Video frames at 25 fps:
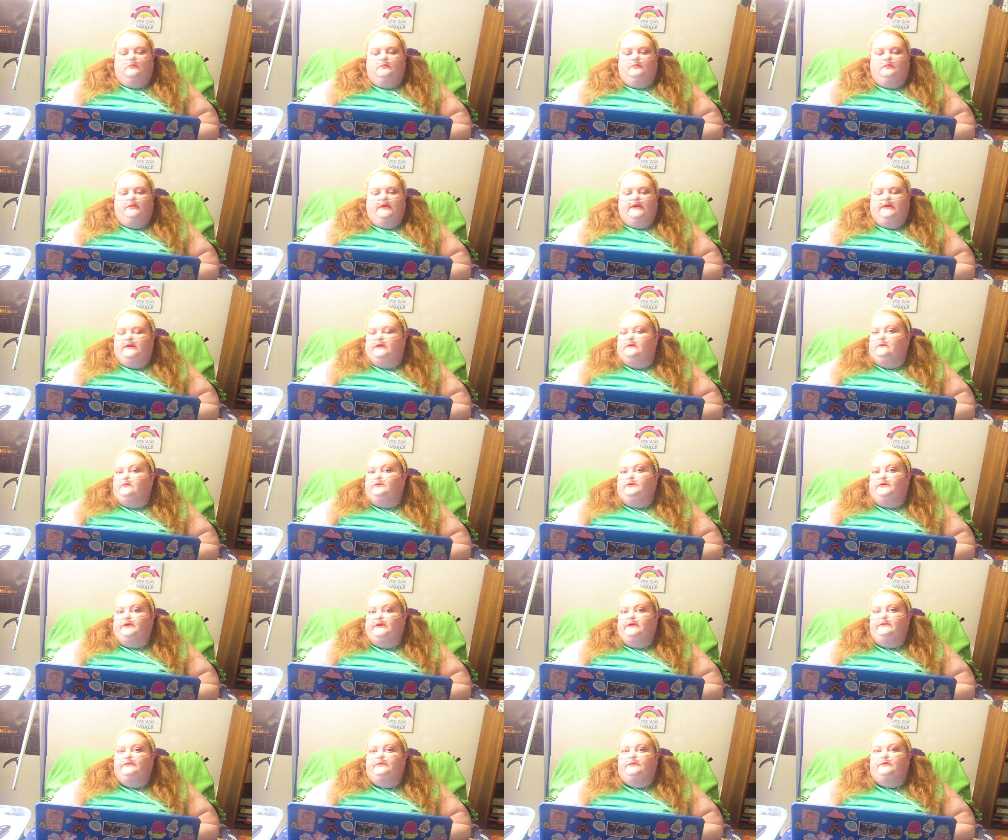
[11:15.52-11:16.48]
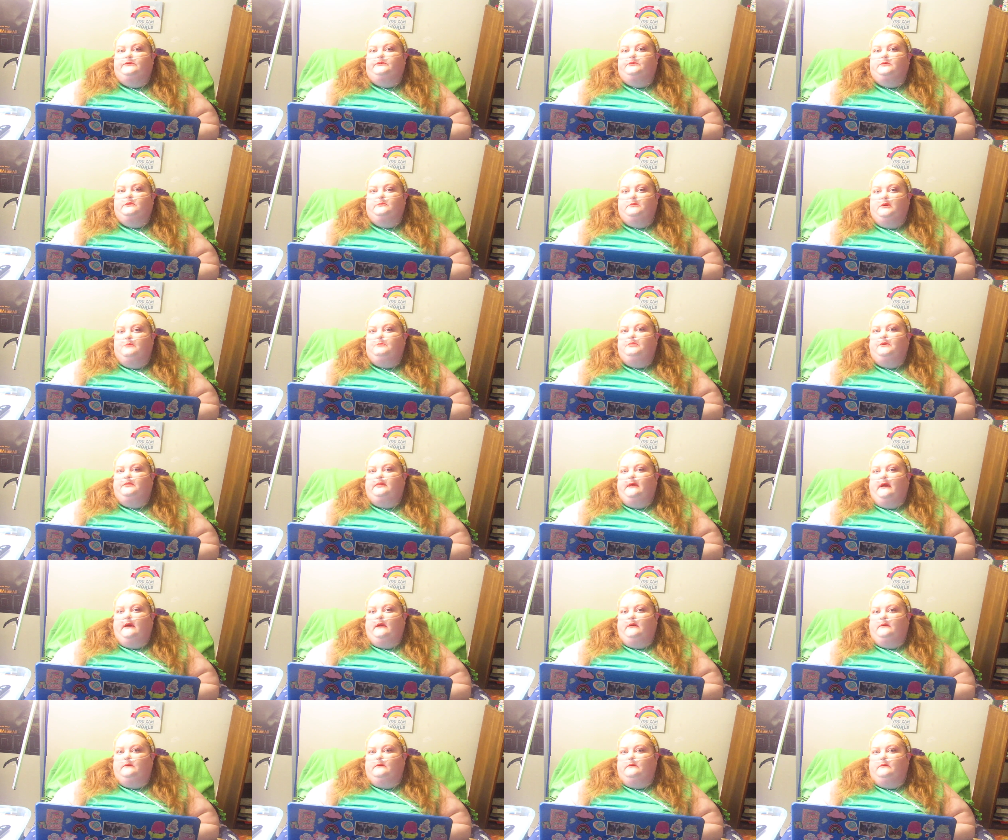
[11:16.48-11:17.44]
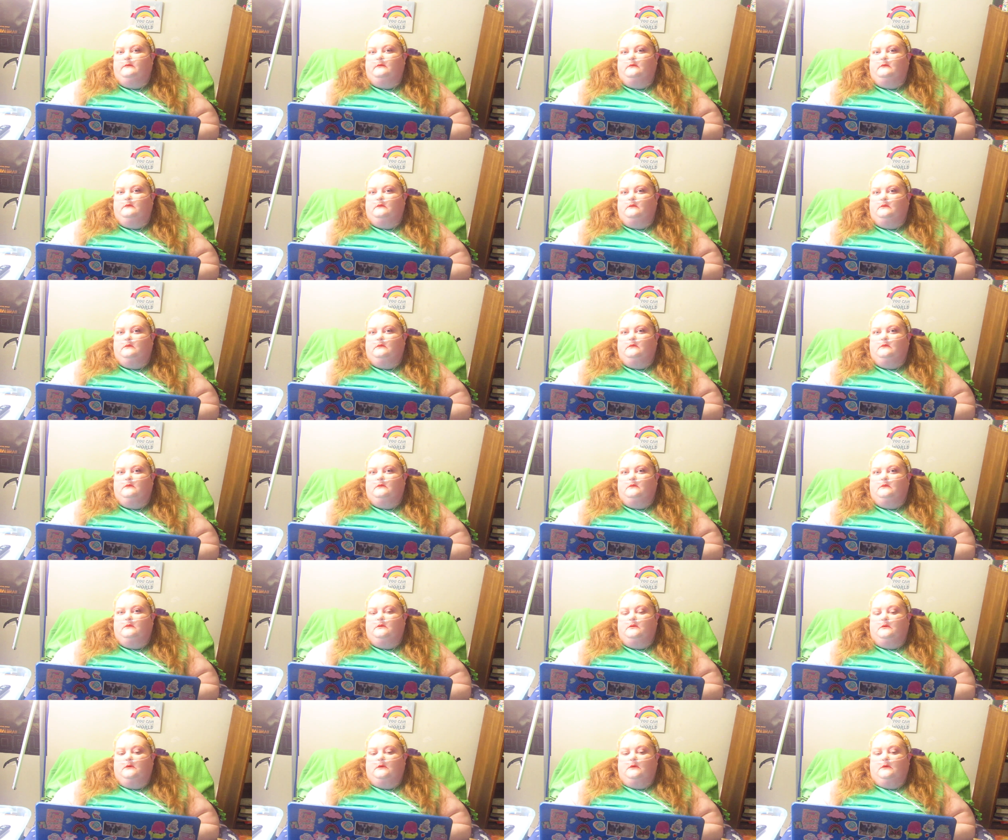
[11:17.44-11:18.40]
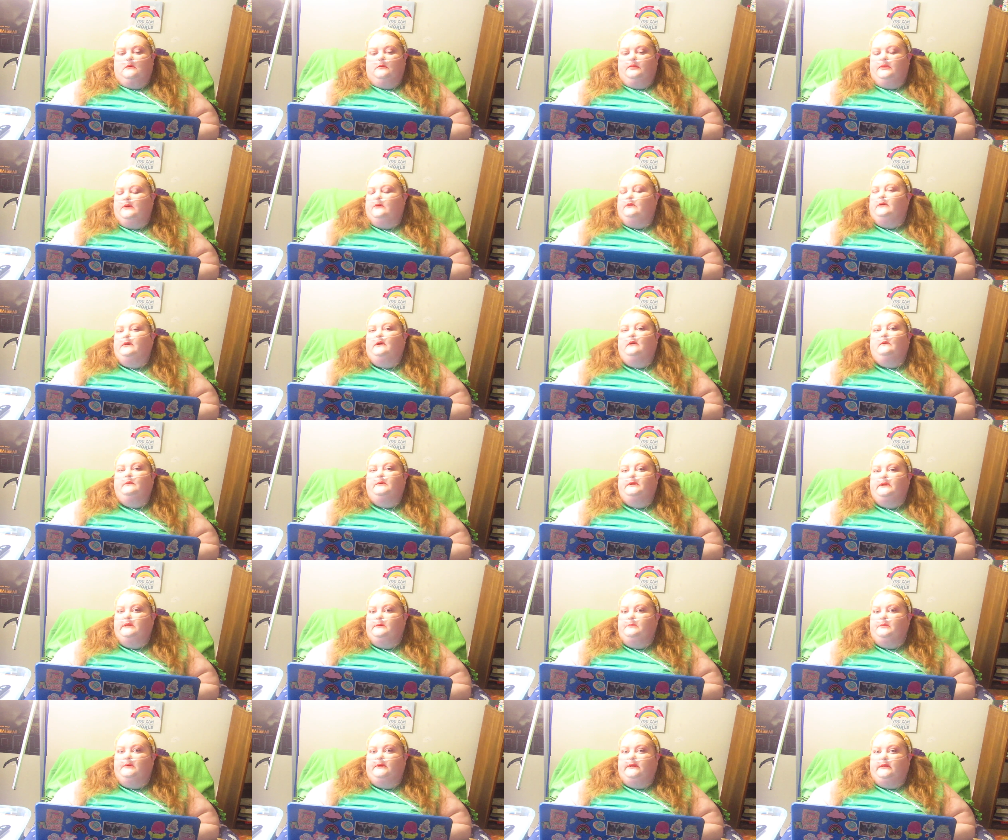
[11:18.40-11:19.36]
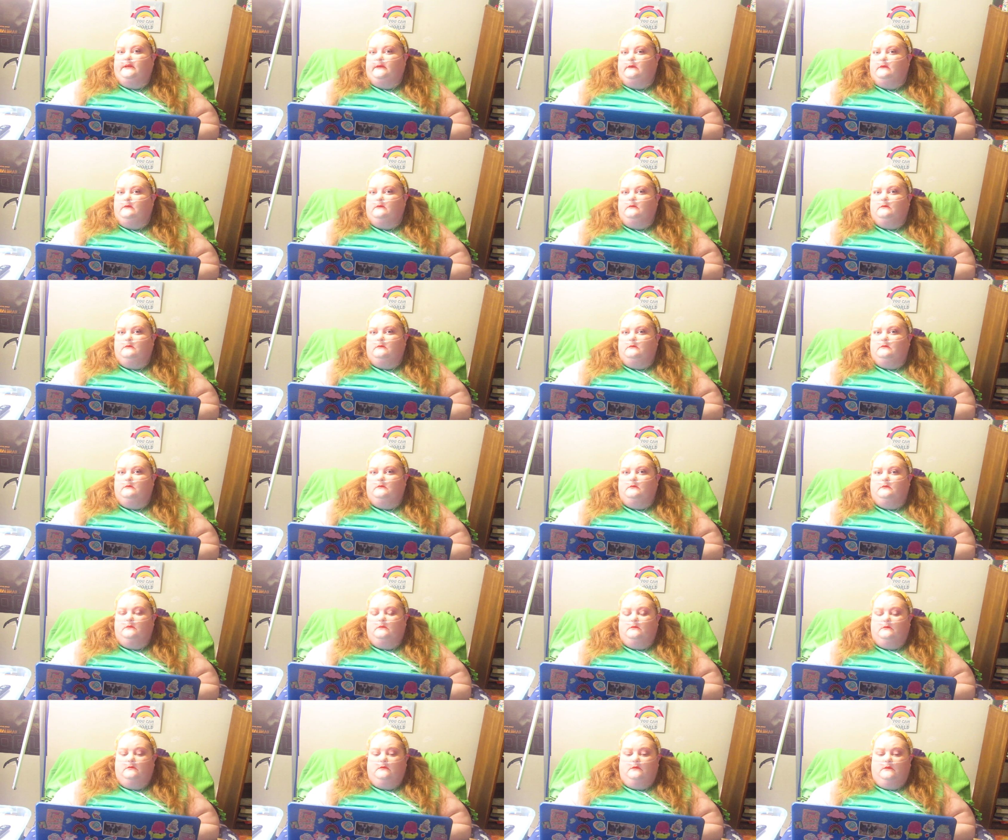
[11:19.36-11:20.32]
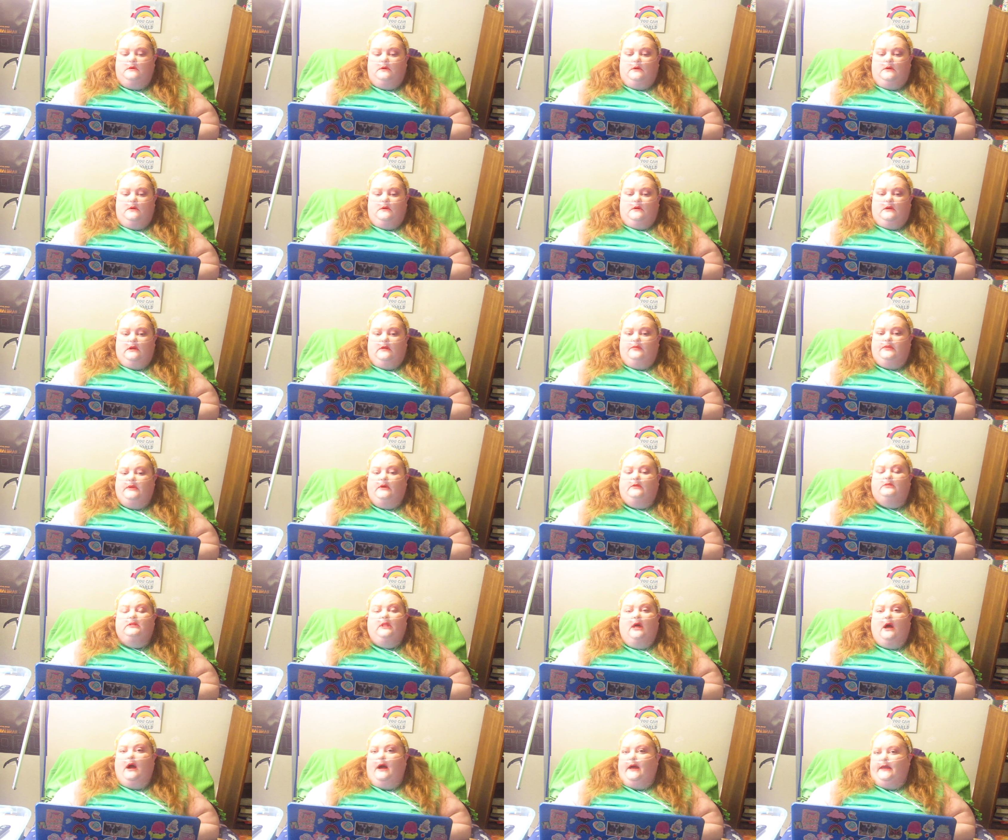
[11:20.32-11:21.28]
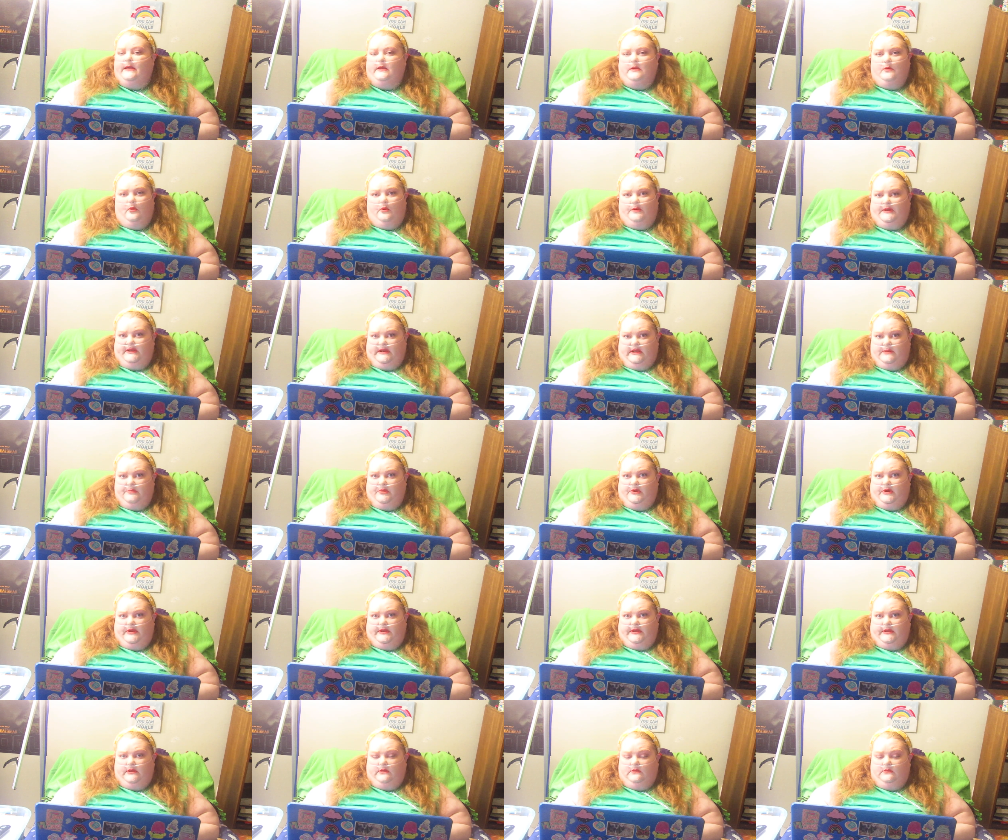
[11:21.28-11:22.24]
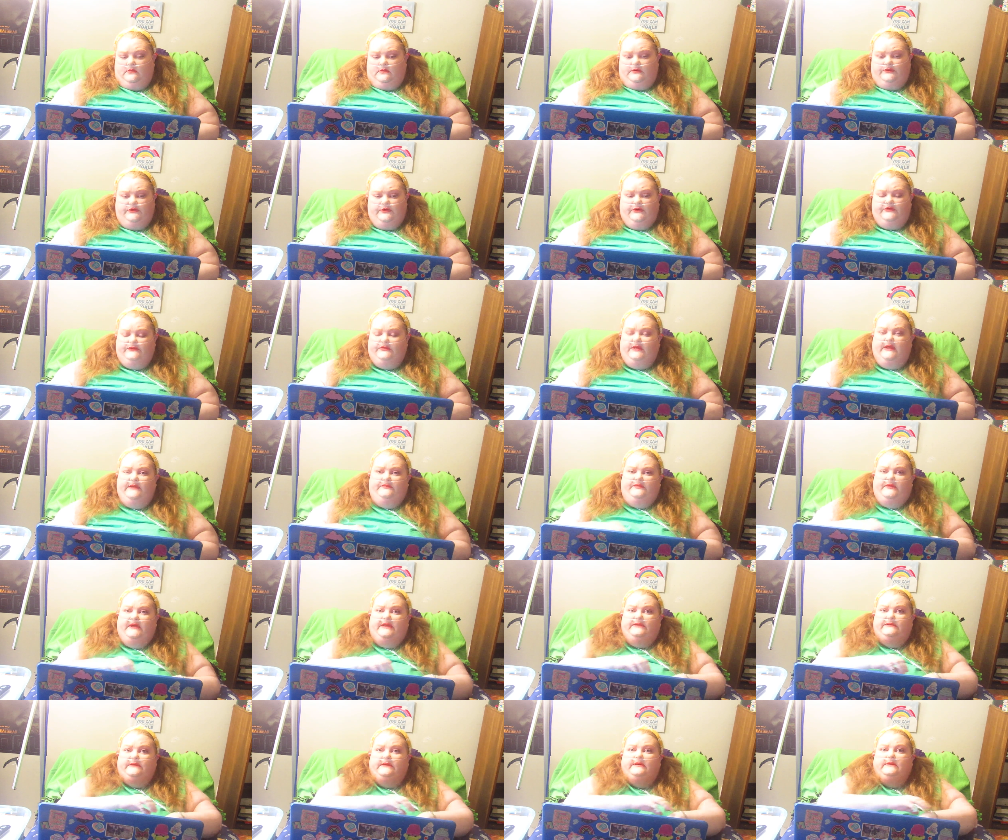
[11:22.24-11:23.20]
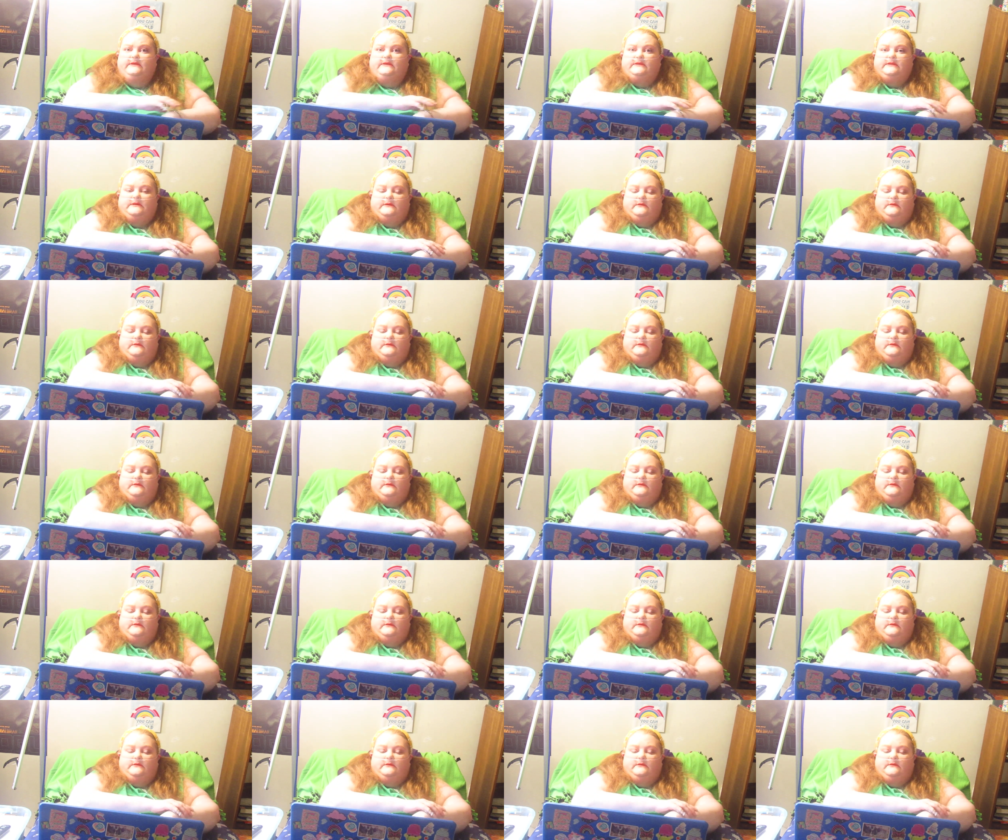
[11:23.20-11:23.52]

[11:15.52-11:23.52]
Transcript: They killed Jesus. Remember that. They'll kill anybody. And they'll lie on anybody, just like they did.